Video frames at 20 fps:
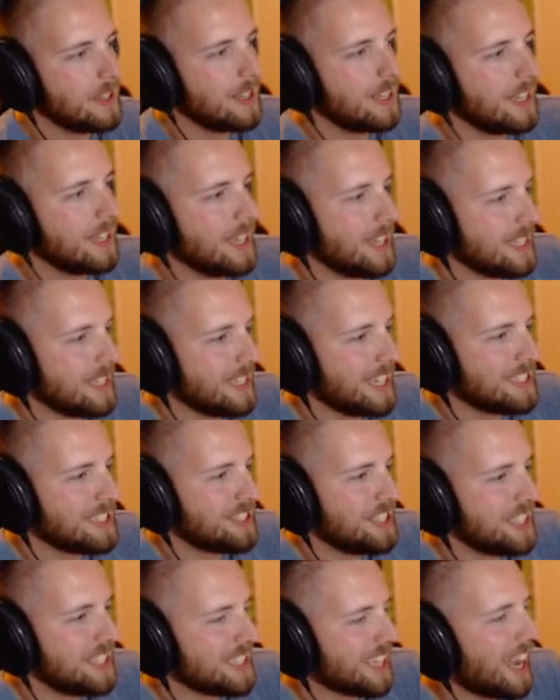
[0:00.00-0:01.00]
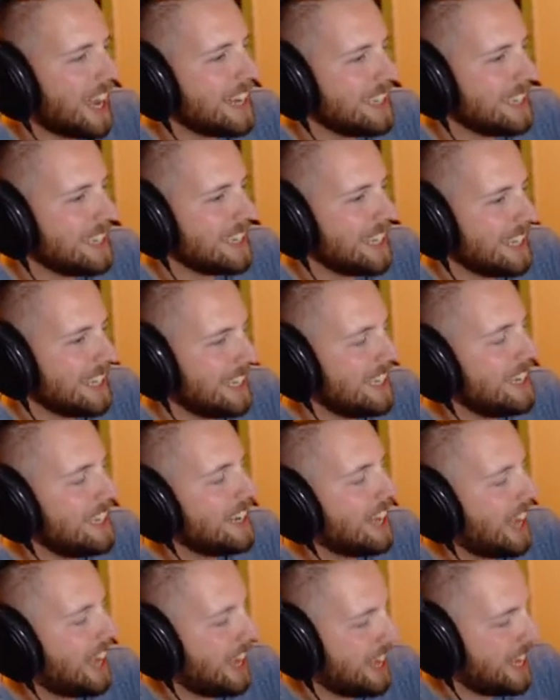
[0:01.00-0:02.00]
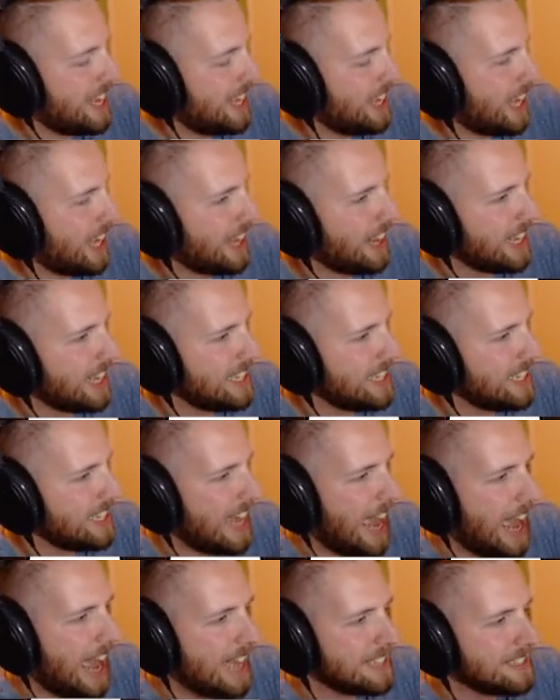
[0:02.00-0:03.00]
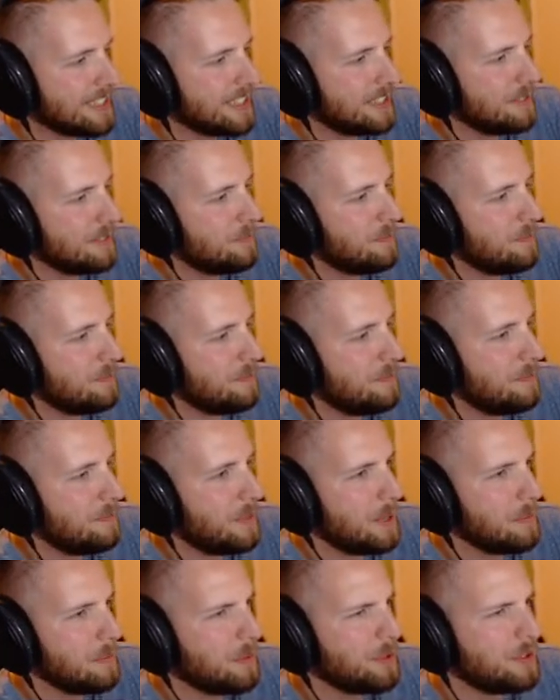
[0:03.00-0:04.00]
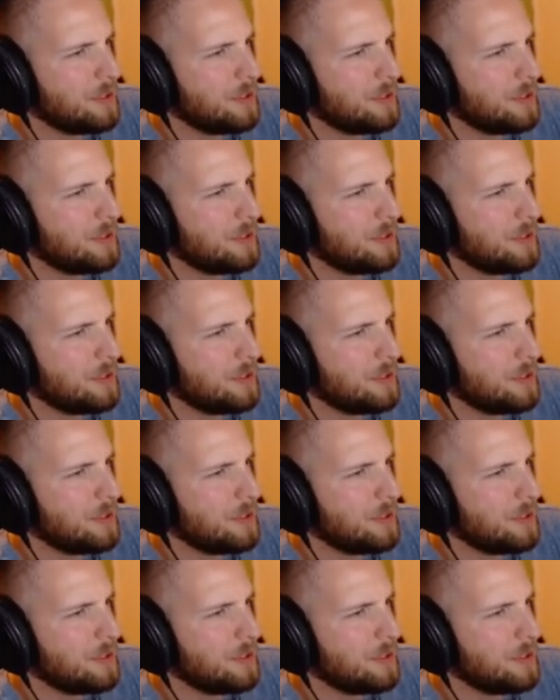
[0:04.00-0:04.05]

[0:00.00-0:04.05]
It's kind of neat. I like to ask people,